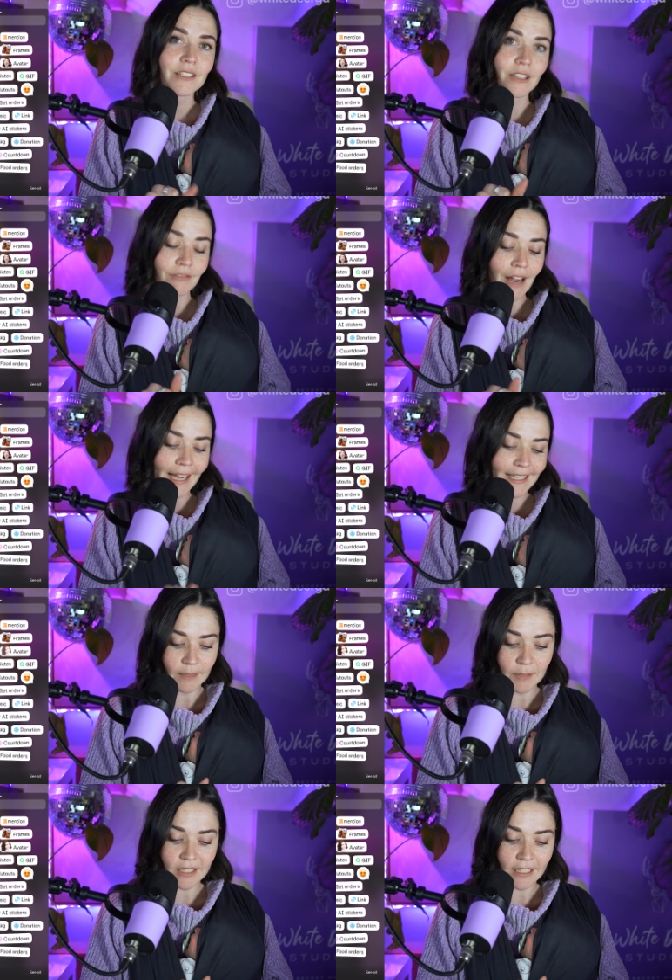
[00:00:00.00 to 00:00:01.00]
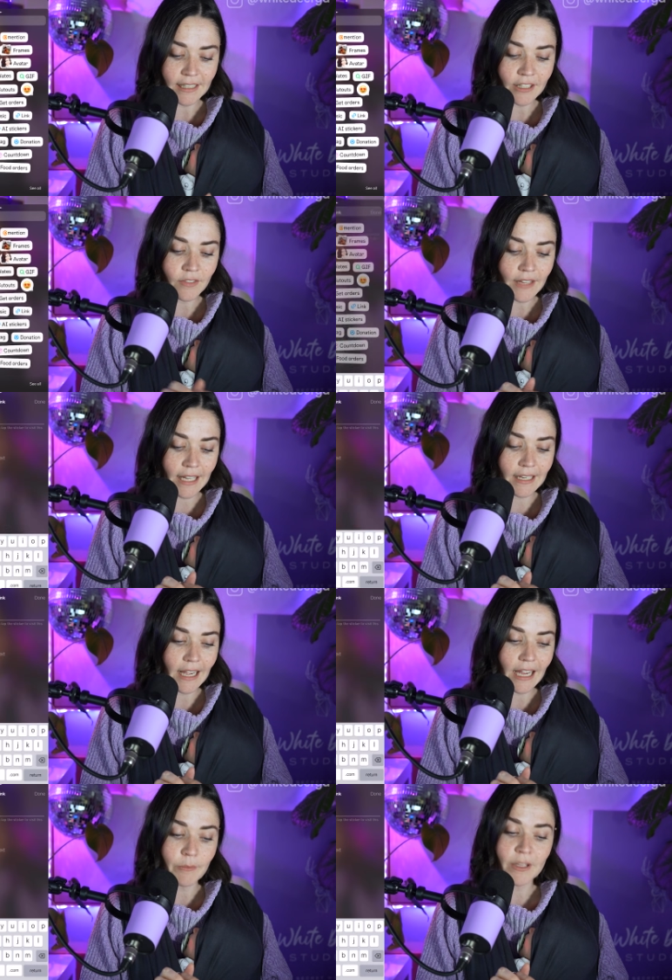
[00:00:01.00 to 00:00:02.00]
to the right. I'm just going to click on that
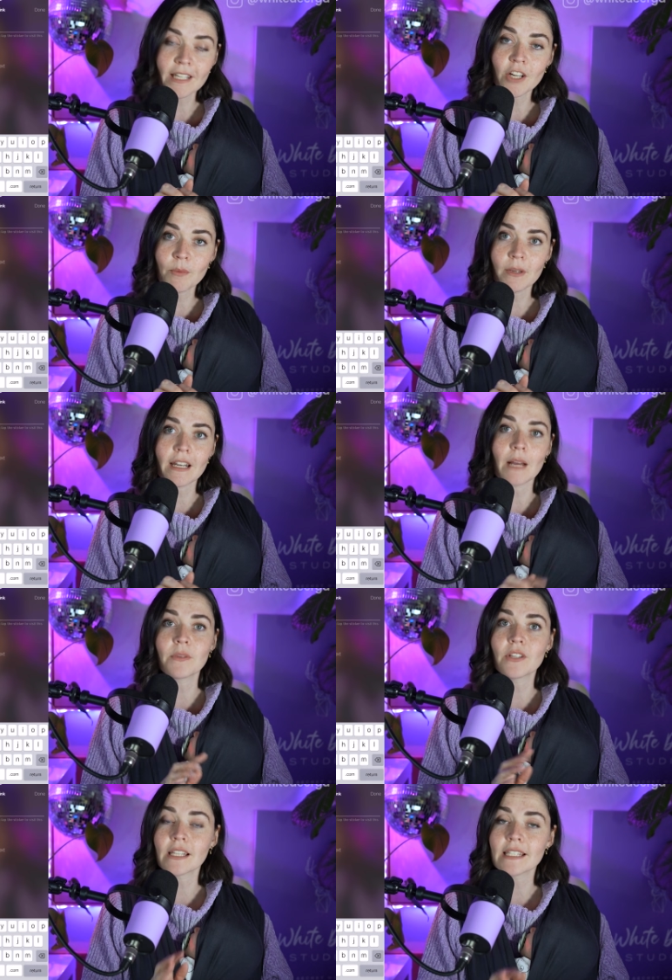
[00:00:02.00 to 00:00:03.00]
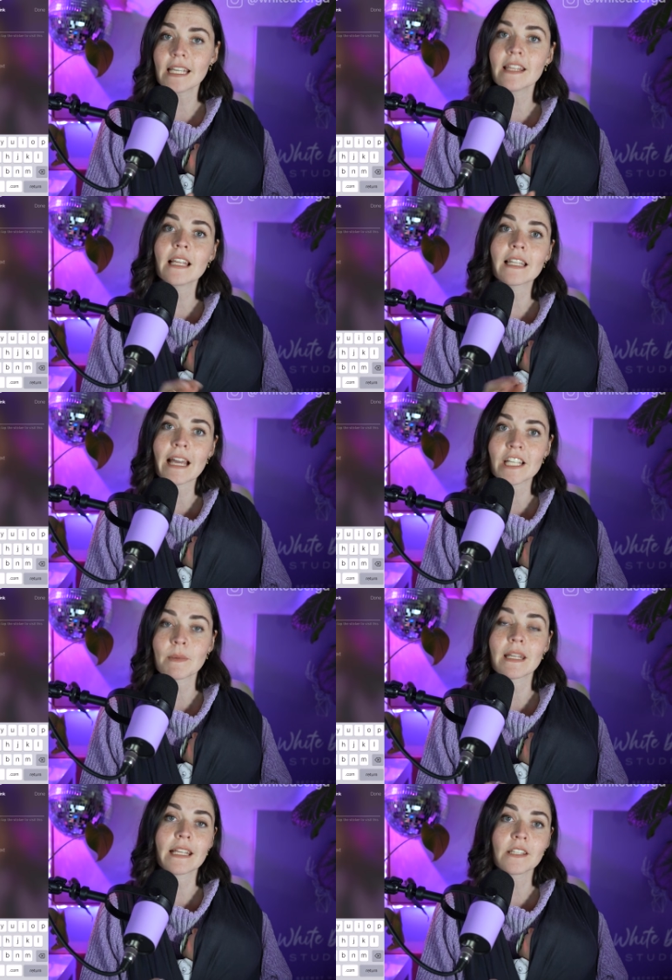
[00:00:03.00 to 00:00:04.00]
and once I open it up, you can see that it allows
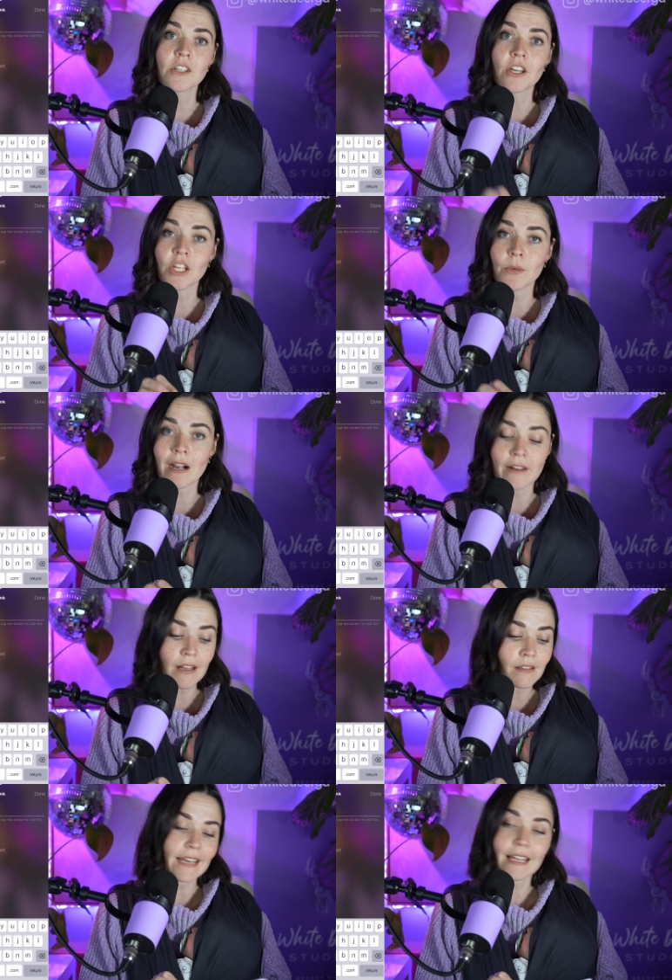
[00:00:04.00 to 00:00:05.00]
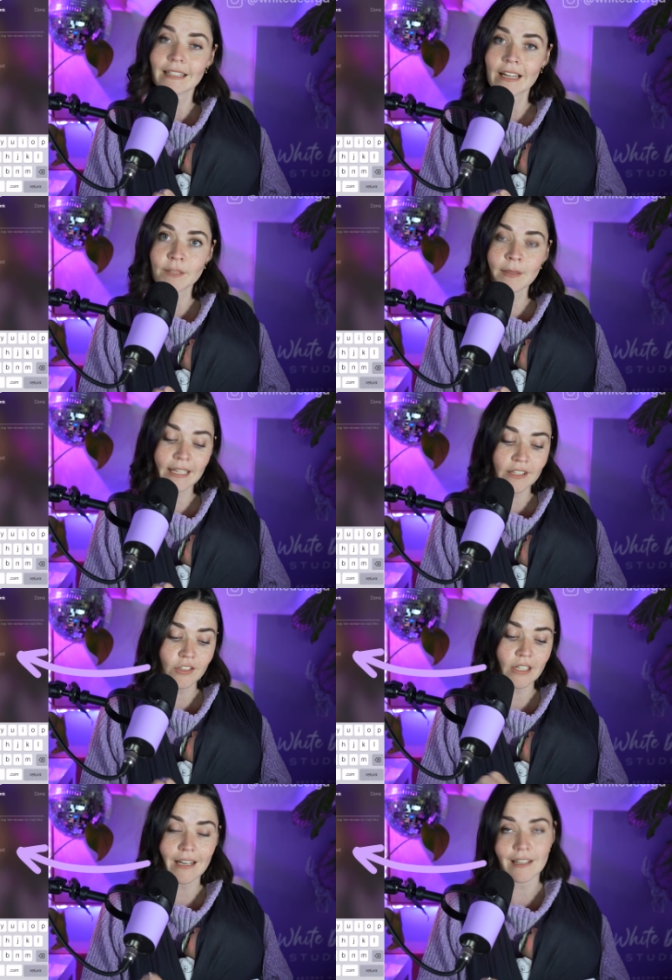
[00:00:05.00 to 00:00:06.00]
me to insert a URL and it allows me to
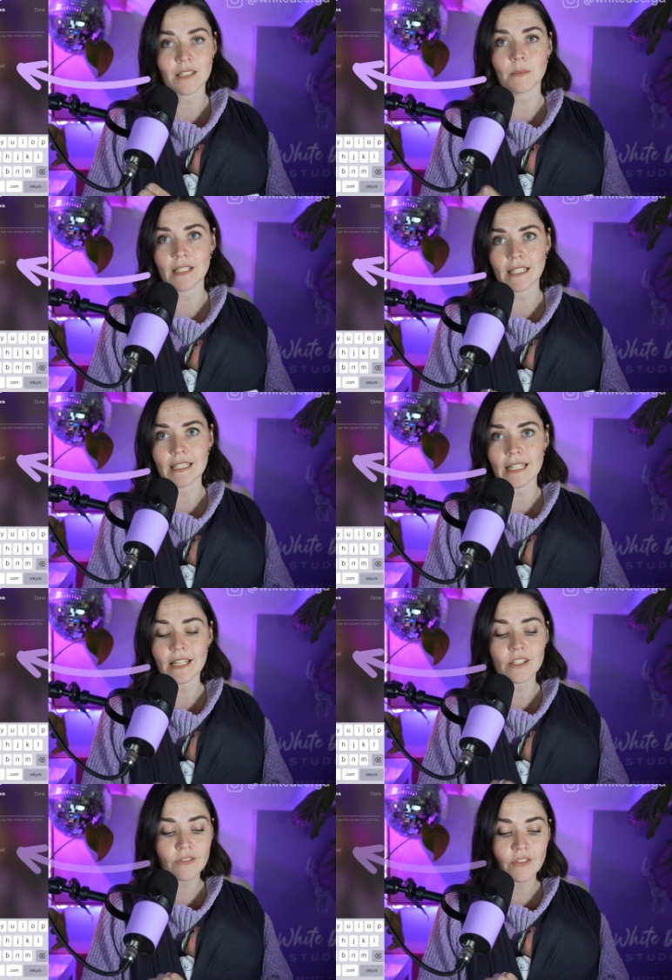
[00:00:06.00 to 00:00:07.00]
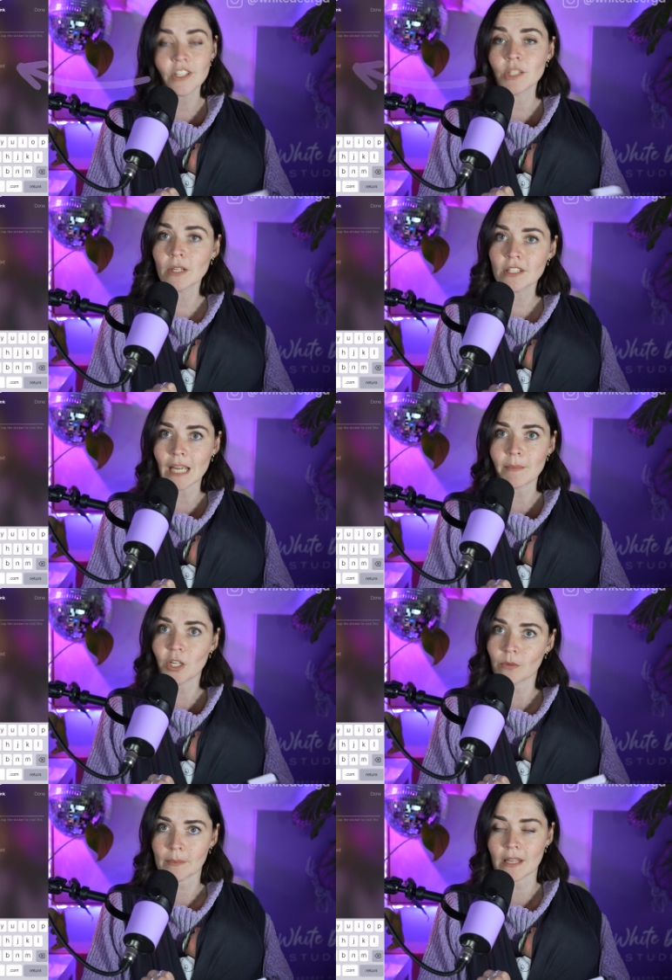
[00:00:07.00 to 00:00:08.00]
insert custom sticker text. So first you want to type in
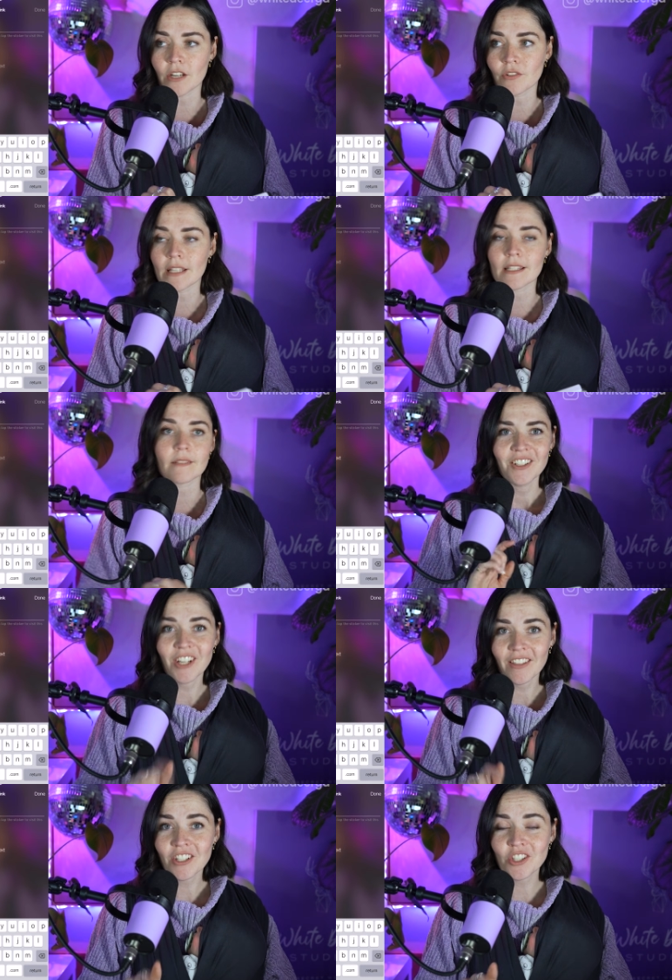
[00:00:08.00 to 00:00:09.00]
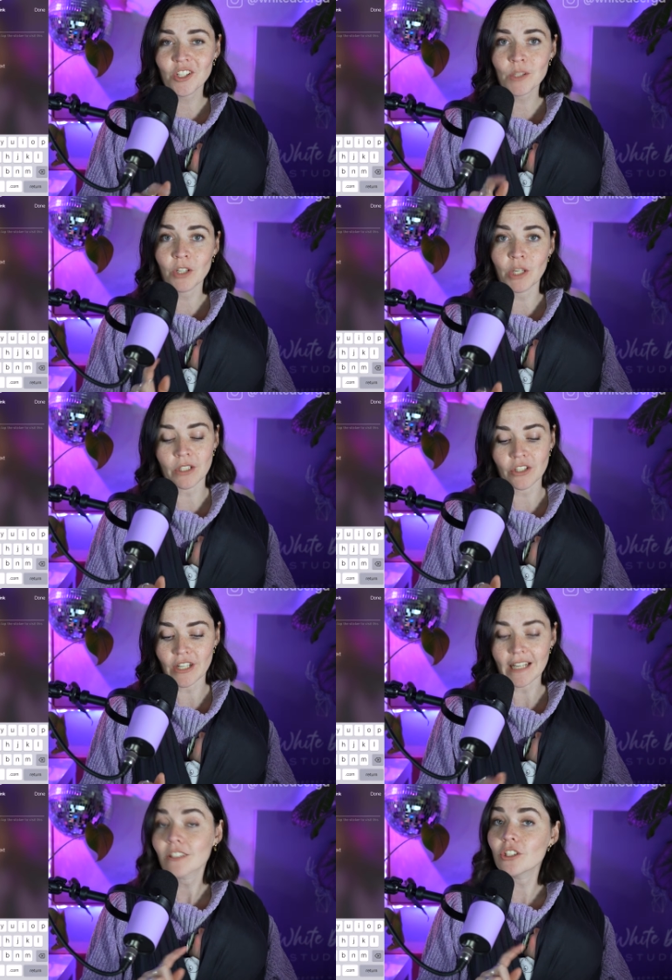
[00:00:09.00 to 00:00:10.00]
your website address. You can then choose what you want to do
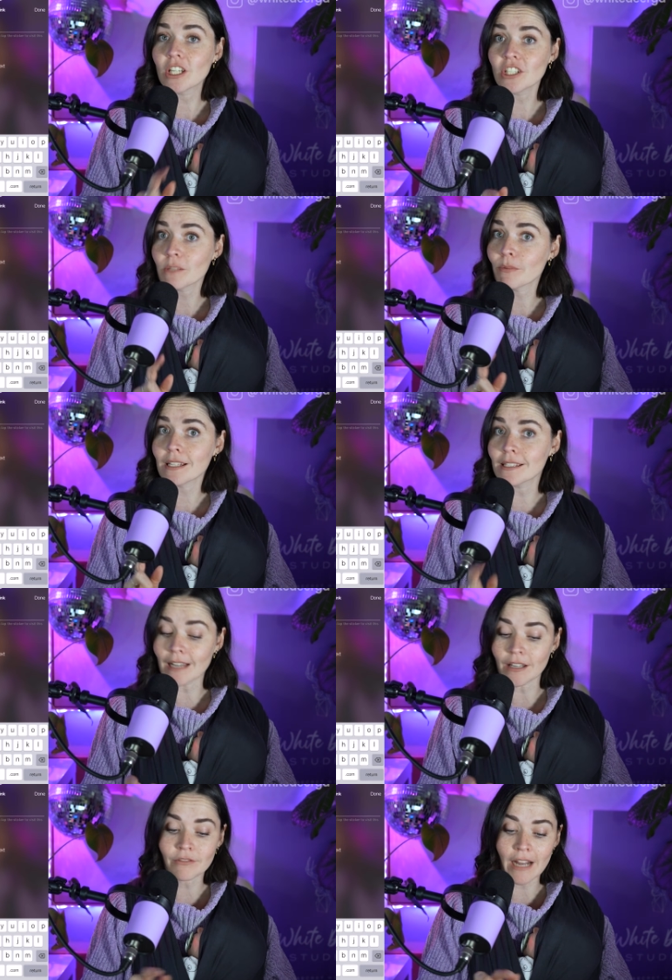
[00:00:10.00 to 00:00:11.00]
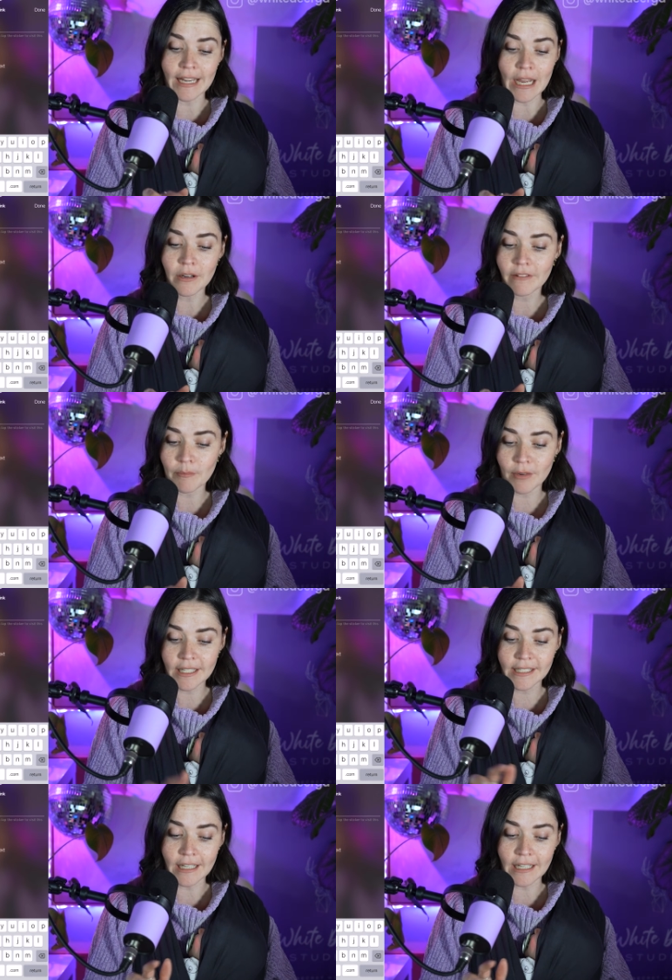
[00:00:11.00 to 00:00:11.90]
next. You can just press done right now. And if I press